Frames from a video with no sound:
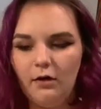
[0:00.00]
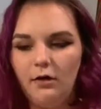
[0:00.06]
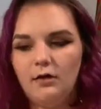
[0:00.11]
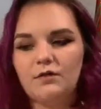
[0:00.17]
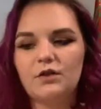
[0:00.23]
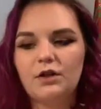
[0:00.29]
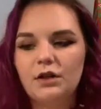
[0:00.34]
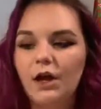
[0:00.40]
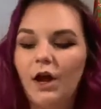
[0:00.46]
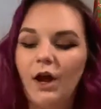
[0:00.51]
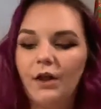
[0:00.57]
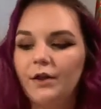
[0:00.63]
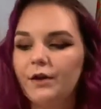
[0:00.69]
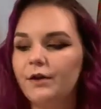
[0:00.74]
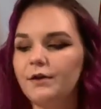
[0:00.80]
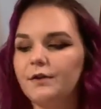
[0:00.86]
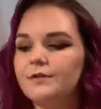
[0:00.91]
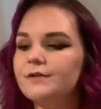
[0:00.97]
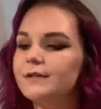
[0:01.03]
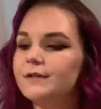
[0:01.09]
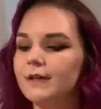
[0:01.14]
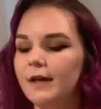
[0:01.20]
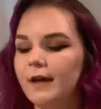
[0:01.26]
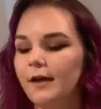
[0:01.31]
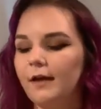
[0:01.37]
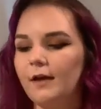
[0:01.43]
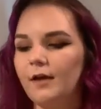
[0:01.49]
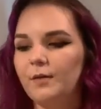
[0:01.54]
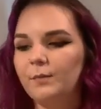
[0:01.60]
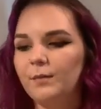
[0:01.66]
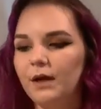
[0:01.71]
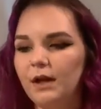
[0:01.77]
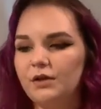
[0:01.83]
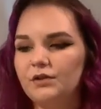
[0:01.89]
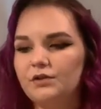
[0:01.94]
of your colors
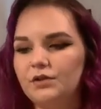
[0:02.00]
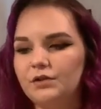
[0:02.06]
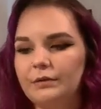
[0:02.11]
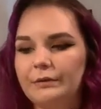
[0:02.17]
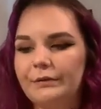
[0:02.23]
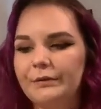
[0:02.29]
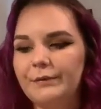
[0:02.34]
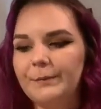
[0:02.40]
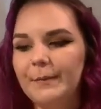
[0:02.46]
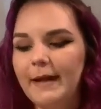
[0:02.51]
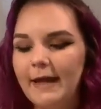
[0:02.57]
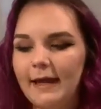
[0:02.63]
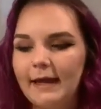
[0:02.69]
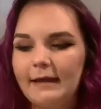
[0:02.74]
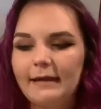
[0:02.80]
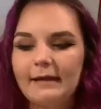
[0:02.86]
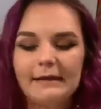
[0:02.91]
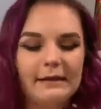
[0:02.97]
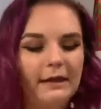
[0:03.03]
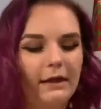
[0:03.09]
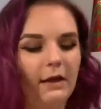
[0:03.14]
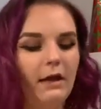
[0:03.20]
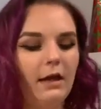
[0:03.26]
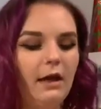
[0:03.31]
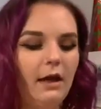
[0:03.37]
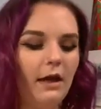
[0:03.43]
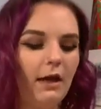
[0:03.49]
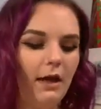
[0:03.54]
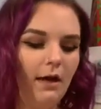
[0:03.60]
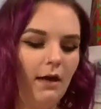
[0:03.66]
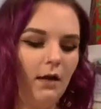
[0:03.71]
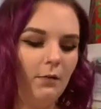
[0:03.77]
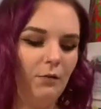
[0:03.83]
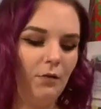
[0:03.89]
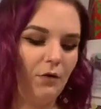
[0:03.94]
in your little pan.
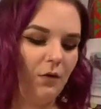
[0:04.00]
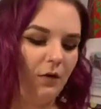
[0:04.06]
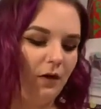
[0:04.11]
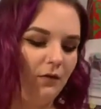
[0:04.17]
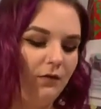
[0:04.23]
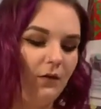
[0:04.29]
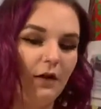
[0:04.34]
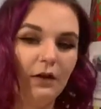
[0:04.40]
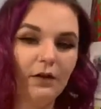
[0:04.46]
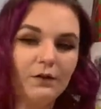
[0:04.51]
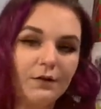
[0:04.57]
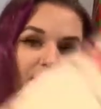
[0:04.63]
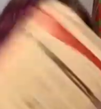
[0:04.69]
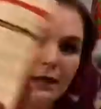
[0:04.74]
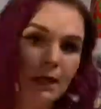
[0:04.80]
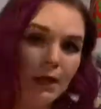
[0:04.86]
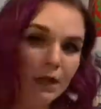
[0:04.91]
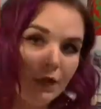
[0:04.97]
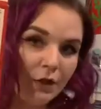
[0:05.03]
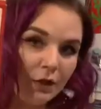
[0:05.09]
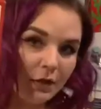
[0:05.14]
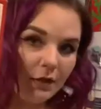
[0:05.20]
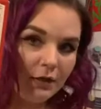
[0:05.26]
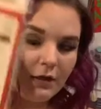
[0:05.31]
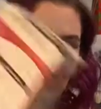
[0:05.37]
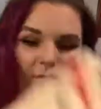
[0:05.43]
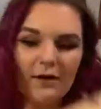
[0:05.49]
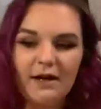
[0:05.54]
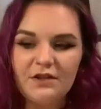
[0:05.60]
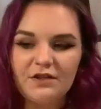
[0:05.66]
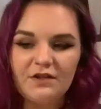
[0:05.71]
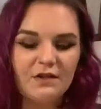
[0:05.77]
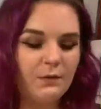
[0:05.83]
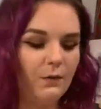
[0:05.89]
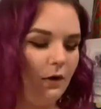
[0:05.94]
You're going to follow the cooking
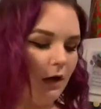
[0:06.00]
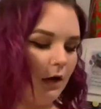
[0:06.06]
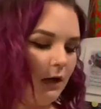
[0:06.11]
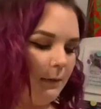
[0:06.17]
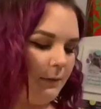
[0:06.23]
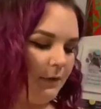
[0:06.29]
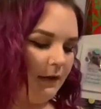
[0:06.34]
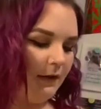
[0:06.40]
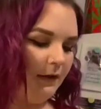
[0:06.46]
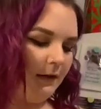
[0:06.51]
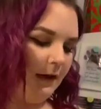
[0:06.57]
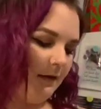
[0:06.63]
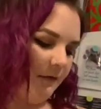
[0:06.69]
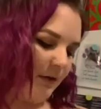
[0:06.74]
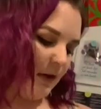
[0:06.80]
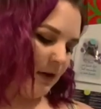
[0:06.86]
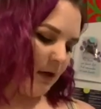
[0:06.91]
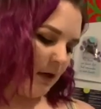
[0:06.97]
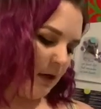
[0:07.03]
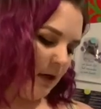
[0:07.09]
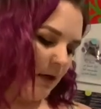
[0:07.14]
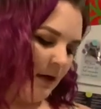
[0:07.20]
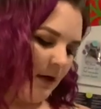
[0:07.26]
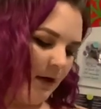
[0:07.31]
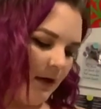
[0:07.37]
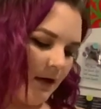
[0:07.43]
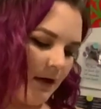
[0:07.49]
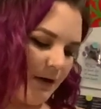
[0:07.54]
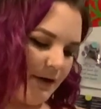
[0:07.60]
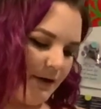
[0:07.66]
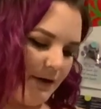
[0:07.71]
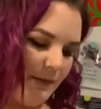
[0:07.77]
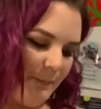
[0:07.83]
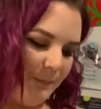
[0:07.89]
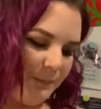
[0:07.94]
directions. We're going to put it in the oven.
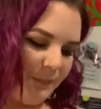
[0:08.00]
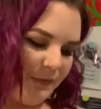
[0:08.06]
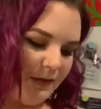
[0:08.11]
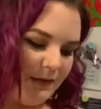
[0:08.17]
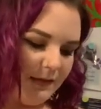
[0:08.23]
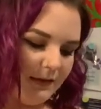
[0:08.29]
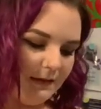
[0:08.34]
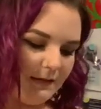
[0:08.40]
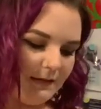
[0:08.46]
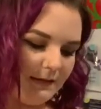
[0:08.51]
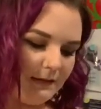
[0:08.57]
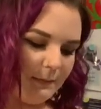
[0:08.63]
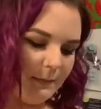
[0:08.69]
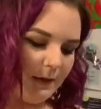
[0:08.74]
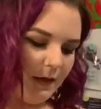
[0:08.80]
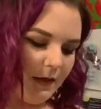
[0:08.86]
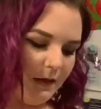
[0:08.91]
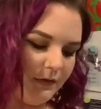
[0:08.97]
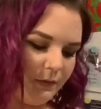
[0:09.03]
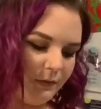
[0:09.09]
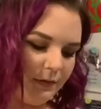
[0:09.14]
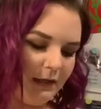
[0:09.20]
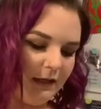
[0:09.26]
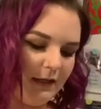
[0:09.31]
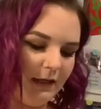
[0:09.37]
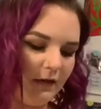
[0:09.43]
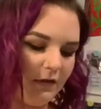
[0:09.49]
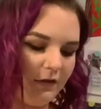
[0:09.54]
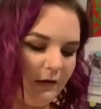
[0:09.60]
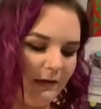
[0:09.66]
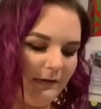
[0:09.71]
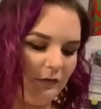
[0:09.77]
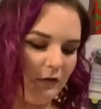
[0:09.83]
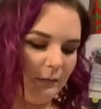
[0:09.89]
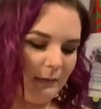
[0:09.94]
This is about 29 to
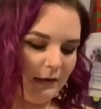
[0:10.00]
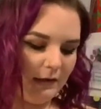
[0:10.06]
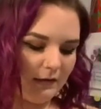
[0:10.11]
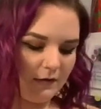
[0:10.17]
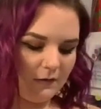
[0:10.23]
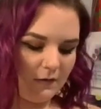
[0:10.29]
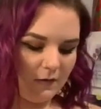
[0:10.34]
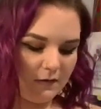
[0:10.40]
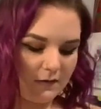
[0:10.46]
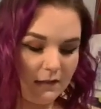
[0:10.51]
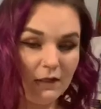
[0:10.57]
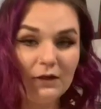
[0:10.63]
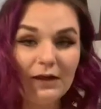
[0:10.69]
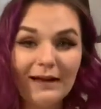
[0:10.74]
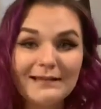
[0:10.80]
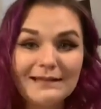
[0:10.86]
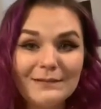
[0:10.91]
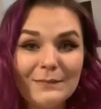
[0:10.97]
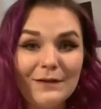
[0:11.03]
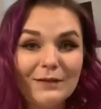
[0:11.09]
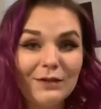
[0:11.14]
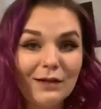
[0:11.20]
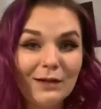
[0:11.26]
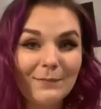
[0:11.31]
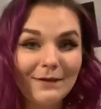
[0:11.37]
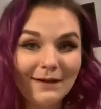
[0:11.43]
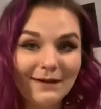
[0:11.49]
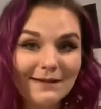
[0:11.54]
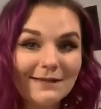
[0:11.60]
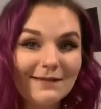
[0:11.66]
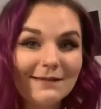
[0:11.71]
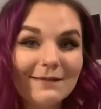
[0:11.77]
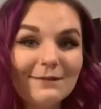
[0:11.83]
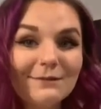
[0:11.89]
34 minutes, so I'll see you guys in about 30 minutes.